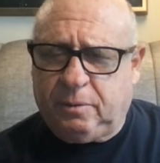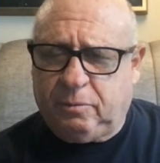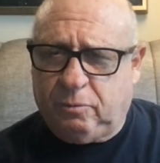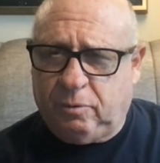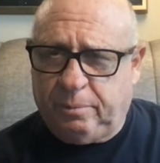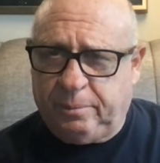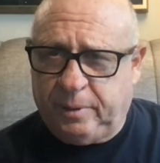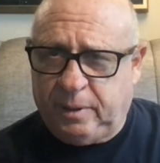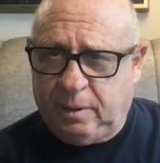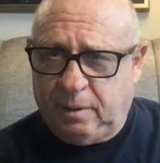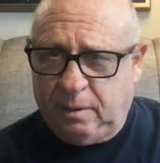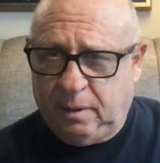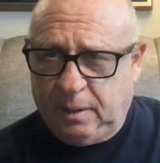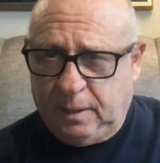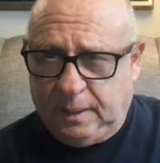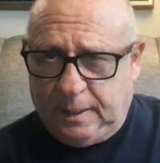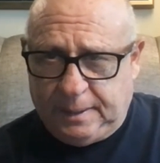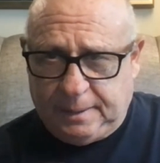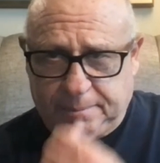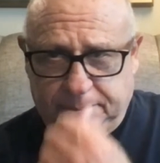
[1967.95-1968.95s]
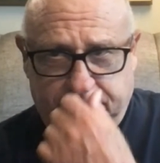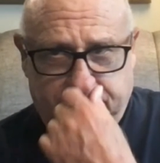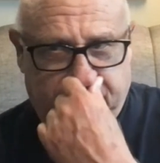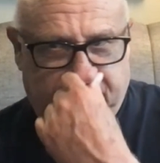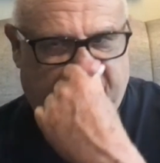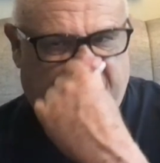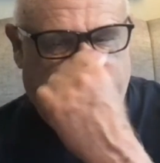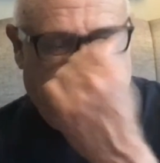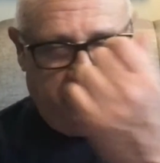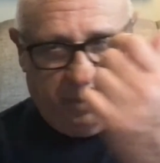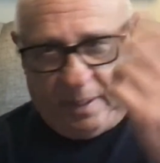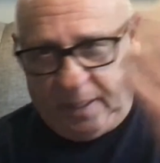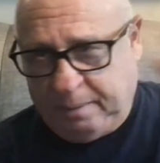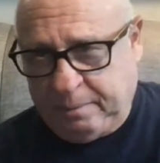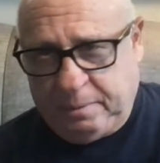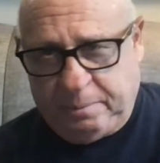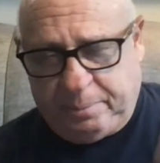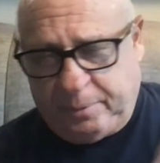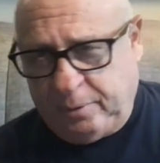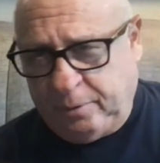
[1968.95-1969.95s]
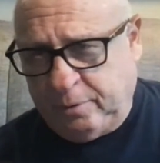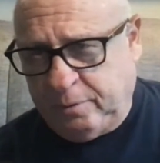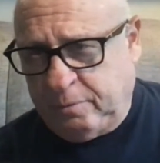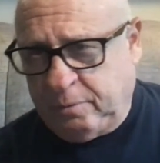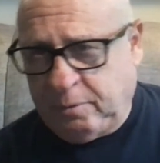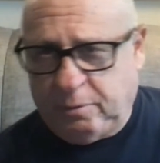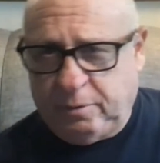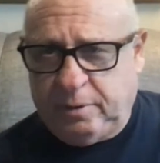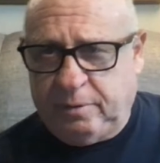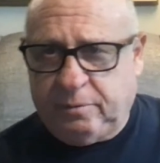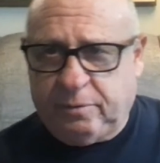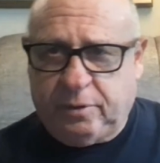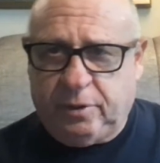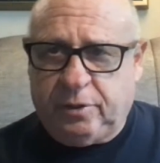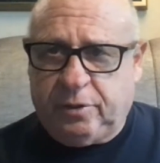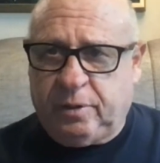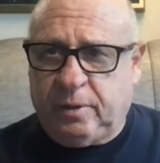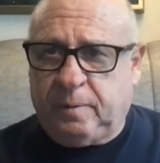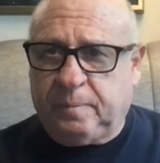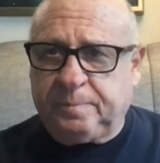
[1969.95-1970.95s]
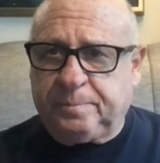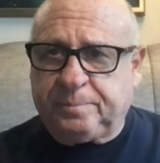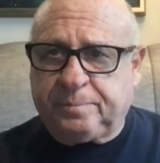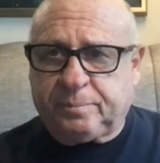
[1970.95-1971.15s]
A woman can become a pure devotee of Krishna.